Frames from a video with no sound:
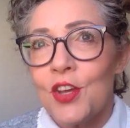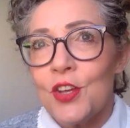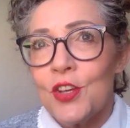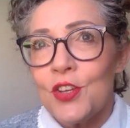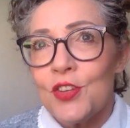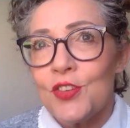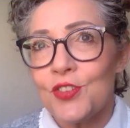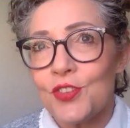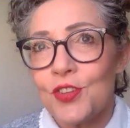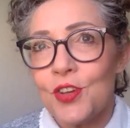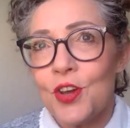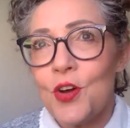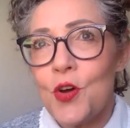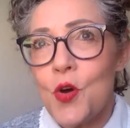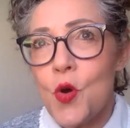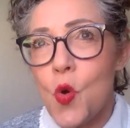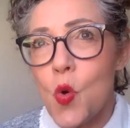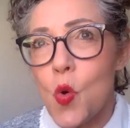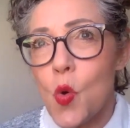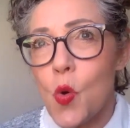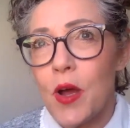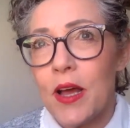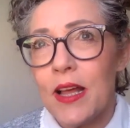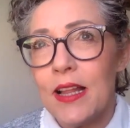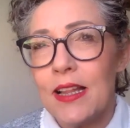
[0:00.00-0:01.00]

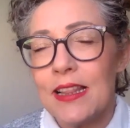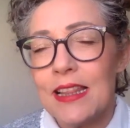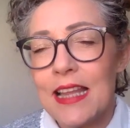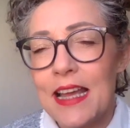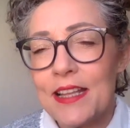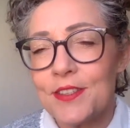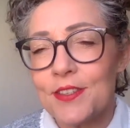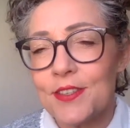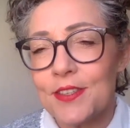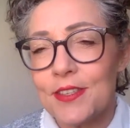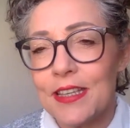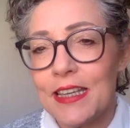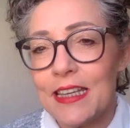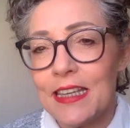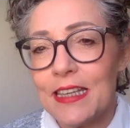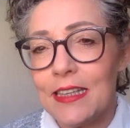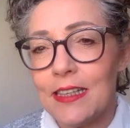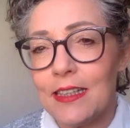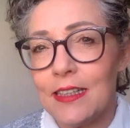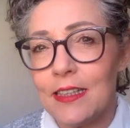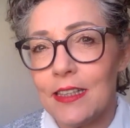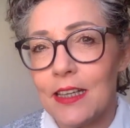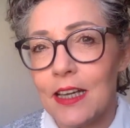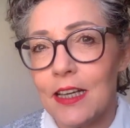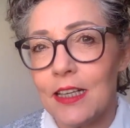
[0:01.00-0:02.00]
So let's
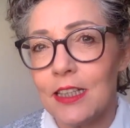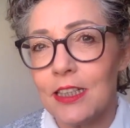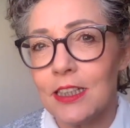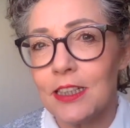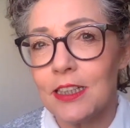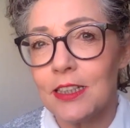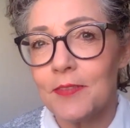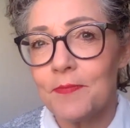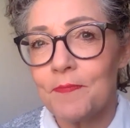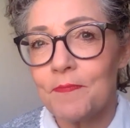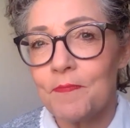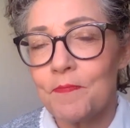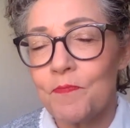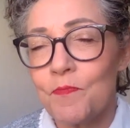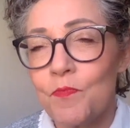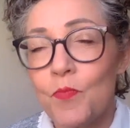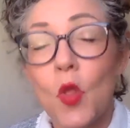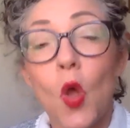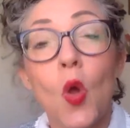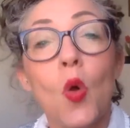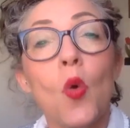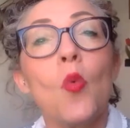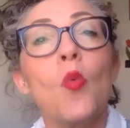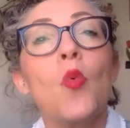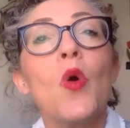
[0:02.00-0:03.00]
see.
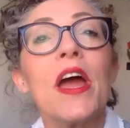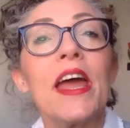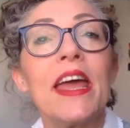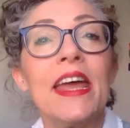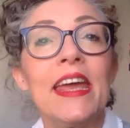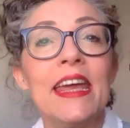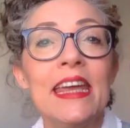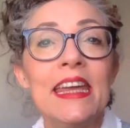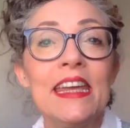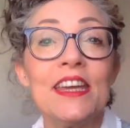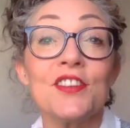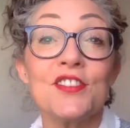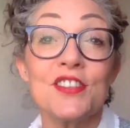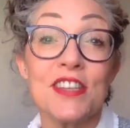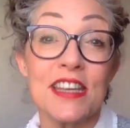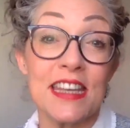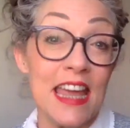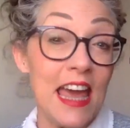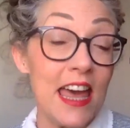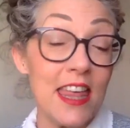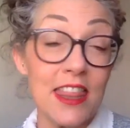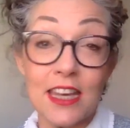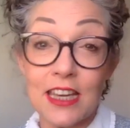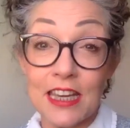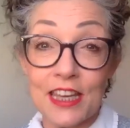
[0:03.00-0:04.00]
We're here
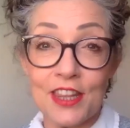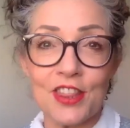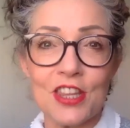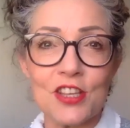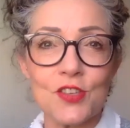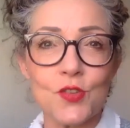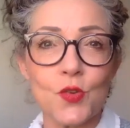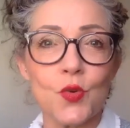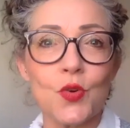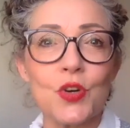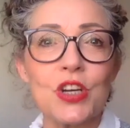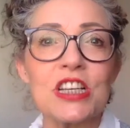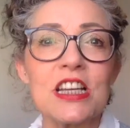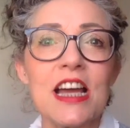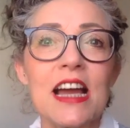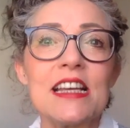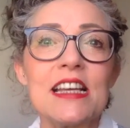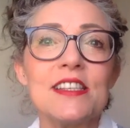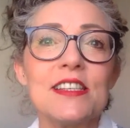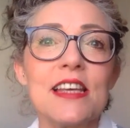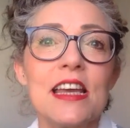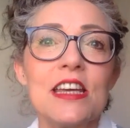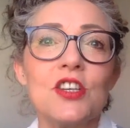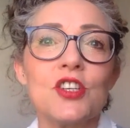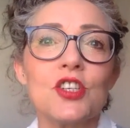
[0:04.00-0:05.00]
together in this
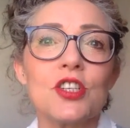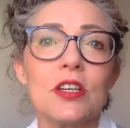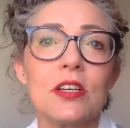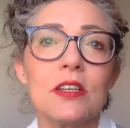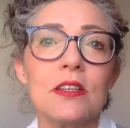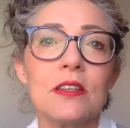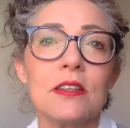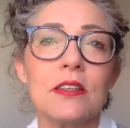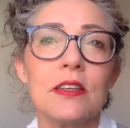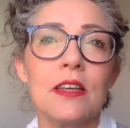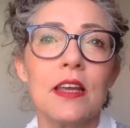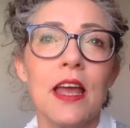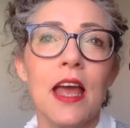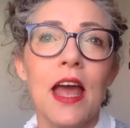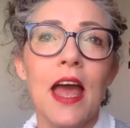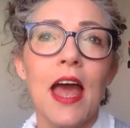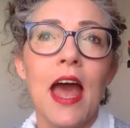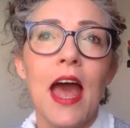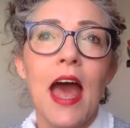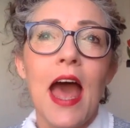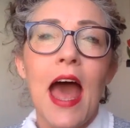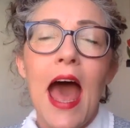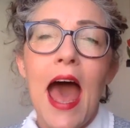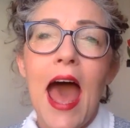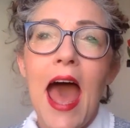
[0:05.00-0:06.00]
organization
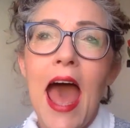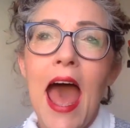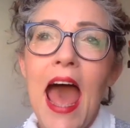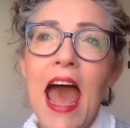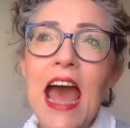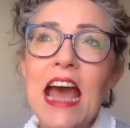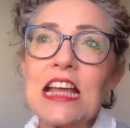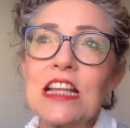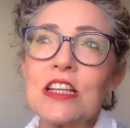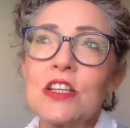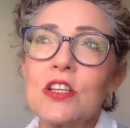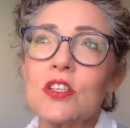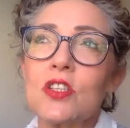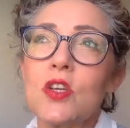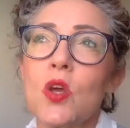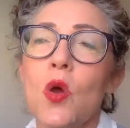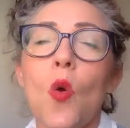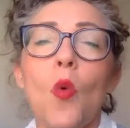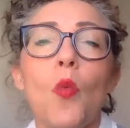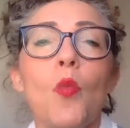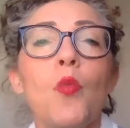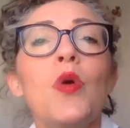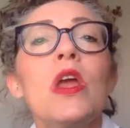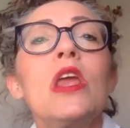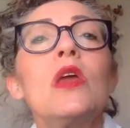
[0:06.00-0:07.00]
and
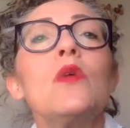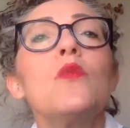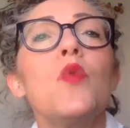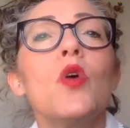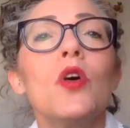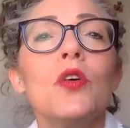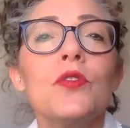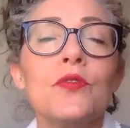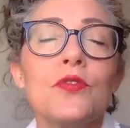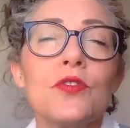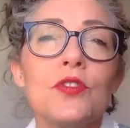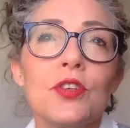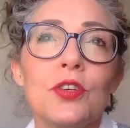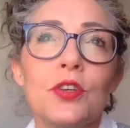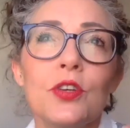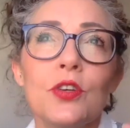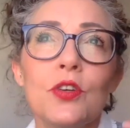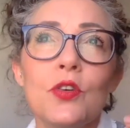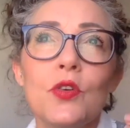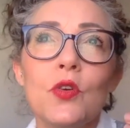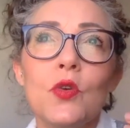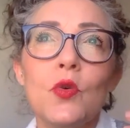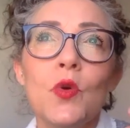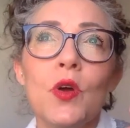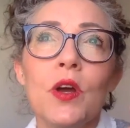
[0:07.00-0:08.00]
we want
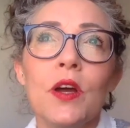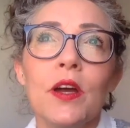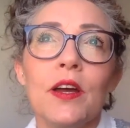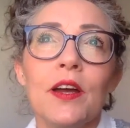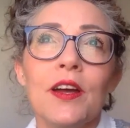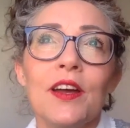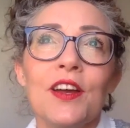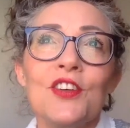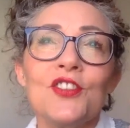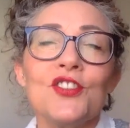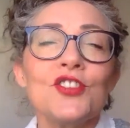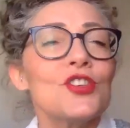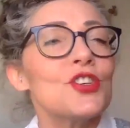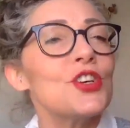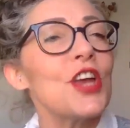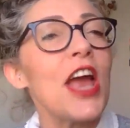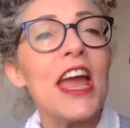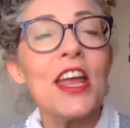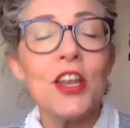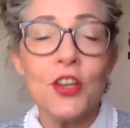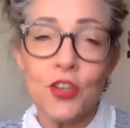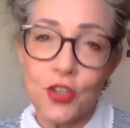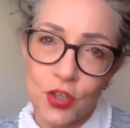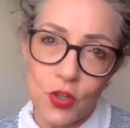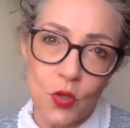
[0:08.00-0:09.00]
to
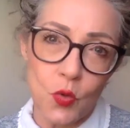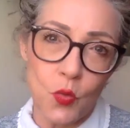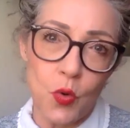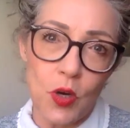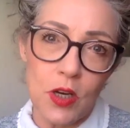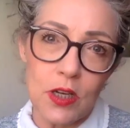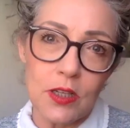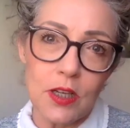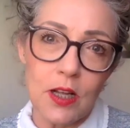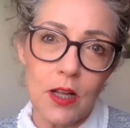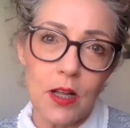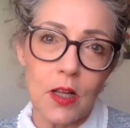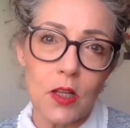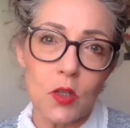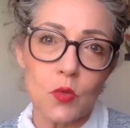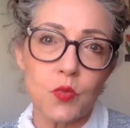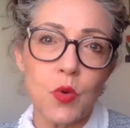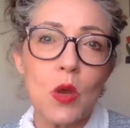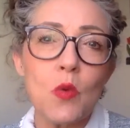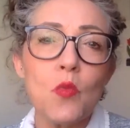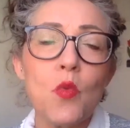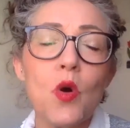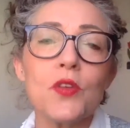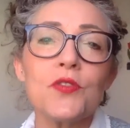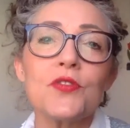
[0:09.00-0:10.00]
change the world.
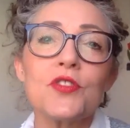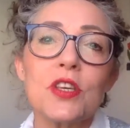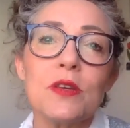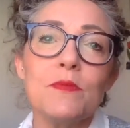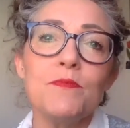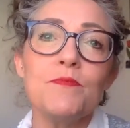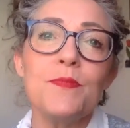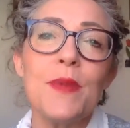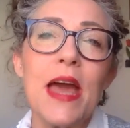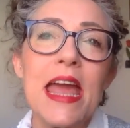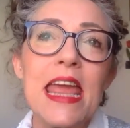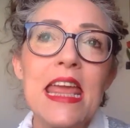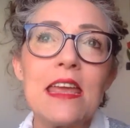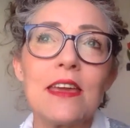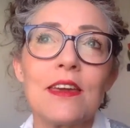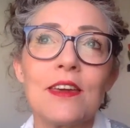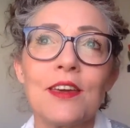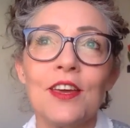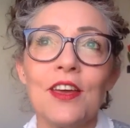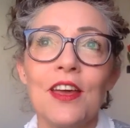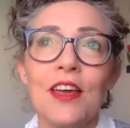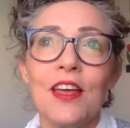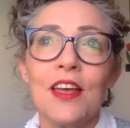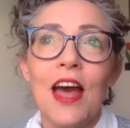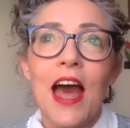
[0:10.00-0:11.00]
We want to make
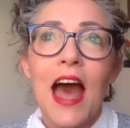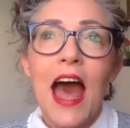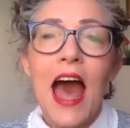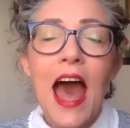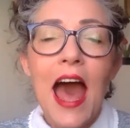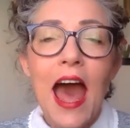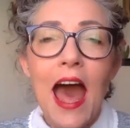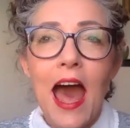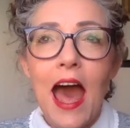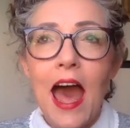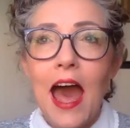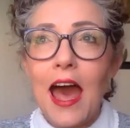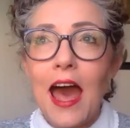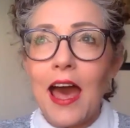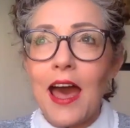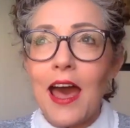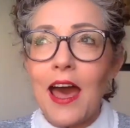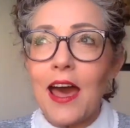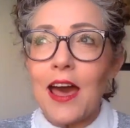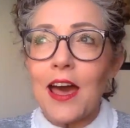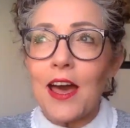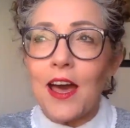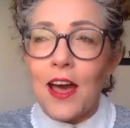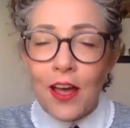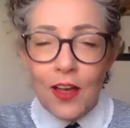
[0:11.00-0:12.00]

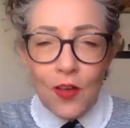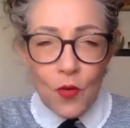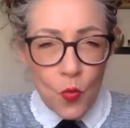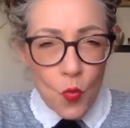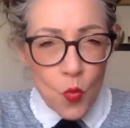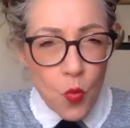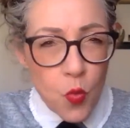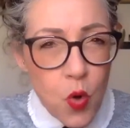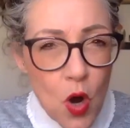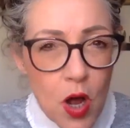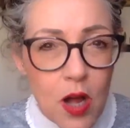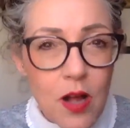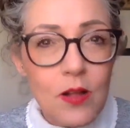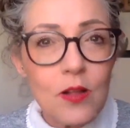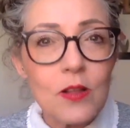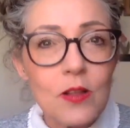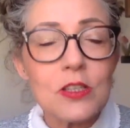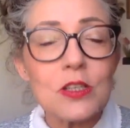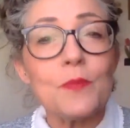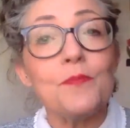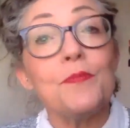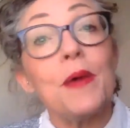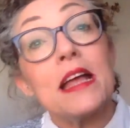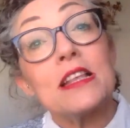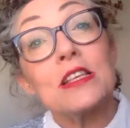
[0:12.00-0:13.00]
our
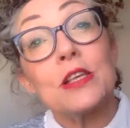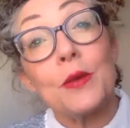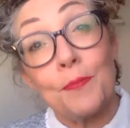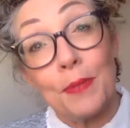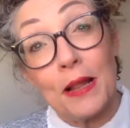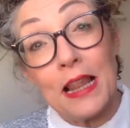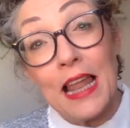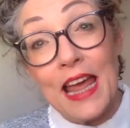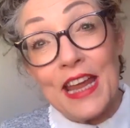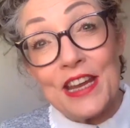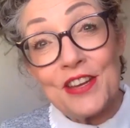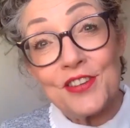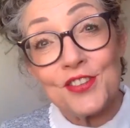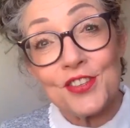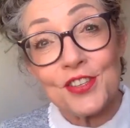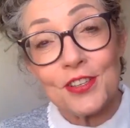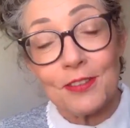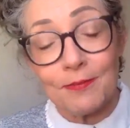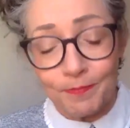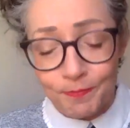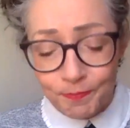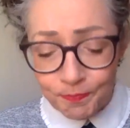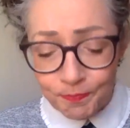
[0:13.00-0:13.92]
world a better place.